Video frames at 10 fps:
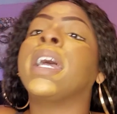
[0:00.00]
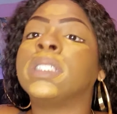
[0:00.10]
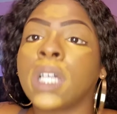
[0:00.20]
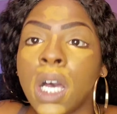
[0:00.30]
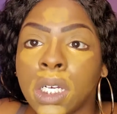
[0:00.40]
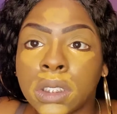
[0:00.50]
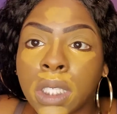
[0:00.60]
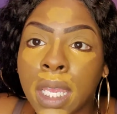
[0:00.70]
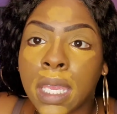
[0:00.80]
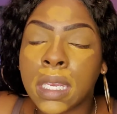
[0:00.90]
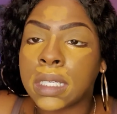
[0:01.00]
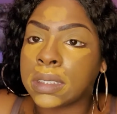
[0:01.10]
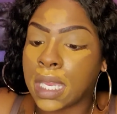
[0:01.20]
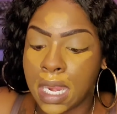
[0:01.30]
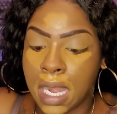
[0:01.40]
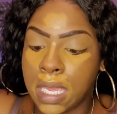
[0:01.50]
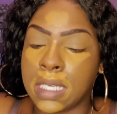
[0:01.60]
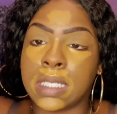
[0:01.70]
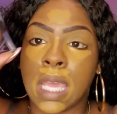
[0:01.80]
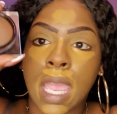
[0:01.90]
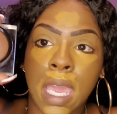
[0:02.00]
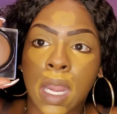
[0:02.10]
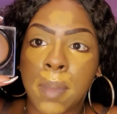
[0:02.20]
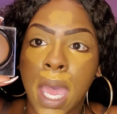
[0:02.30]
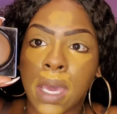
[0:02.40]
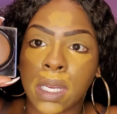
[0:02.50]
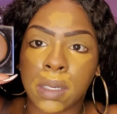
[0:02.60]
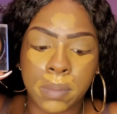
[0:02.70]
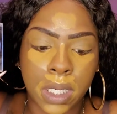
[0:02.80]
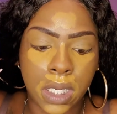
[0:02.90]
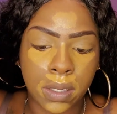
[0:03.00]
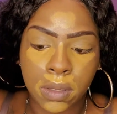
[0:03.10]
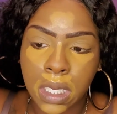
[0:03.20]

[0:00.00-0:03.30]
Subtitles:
it's called Tan because I ain't nothing tan about it, but